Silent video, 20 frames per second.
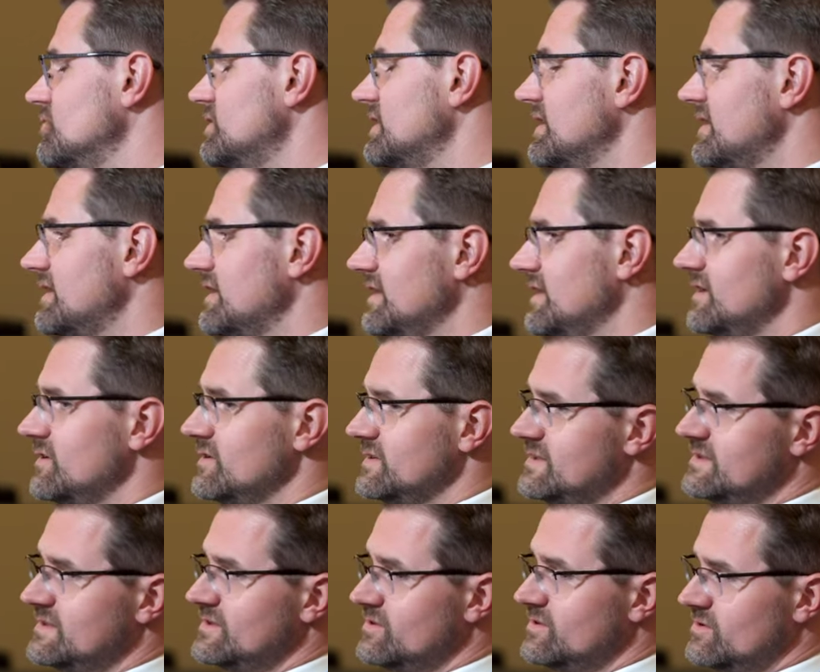and I think there is
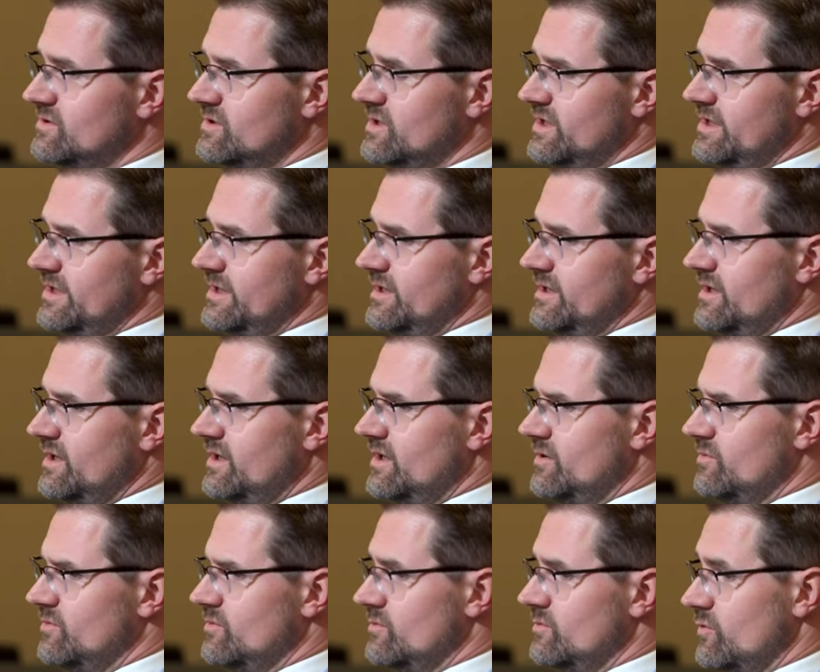still
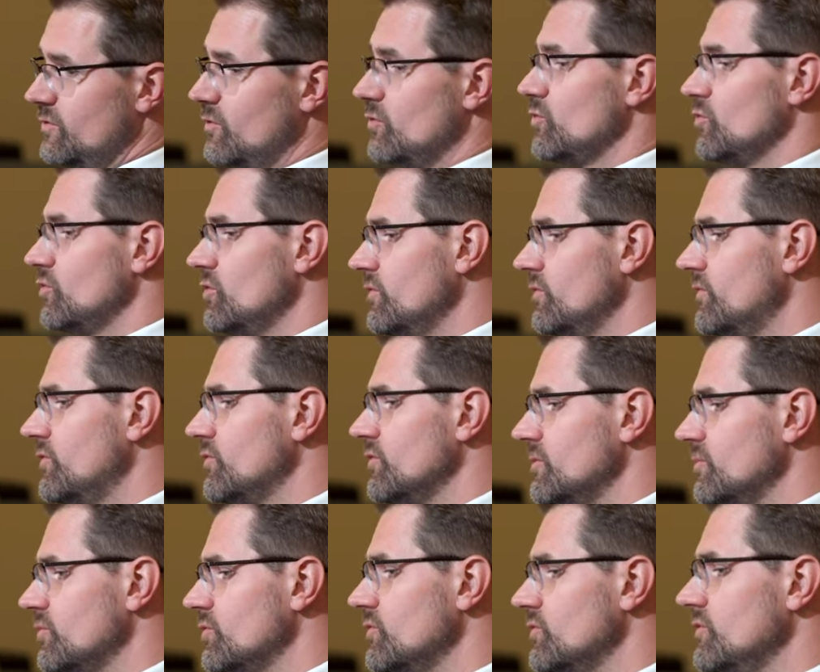room for
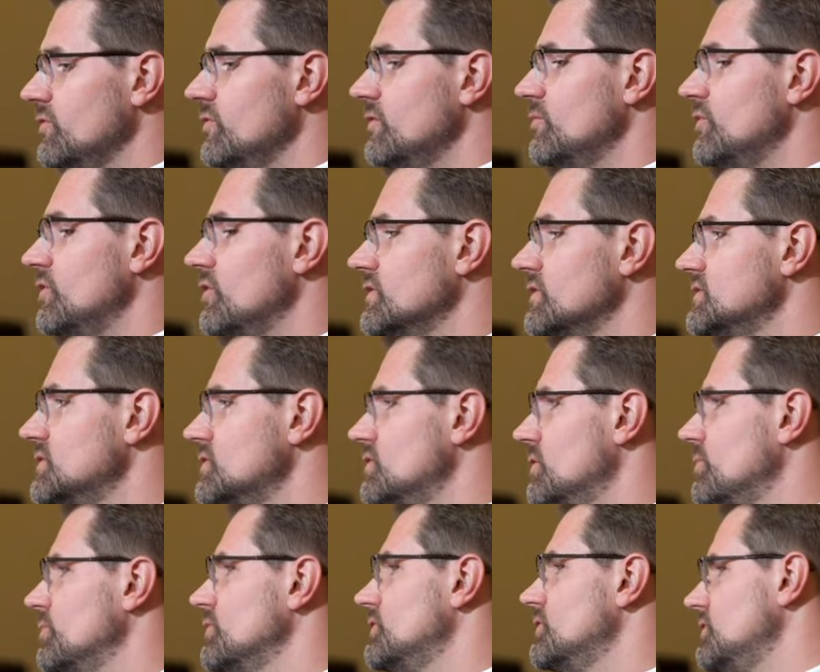improvement, but also an
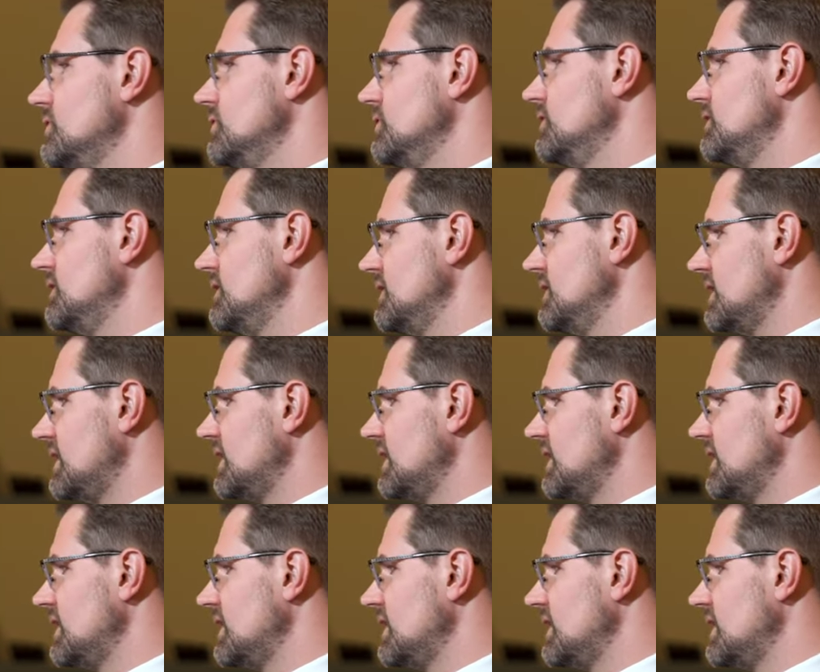opportunity,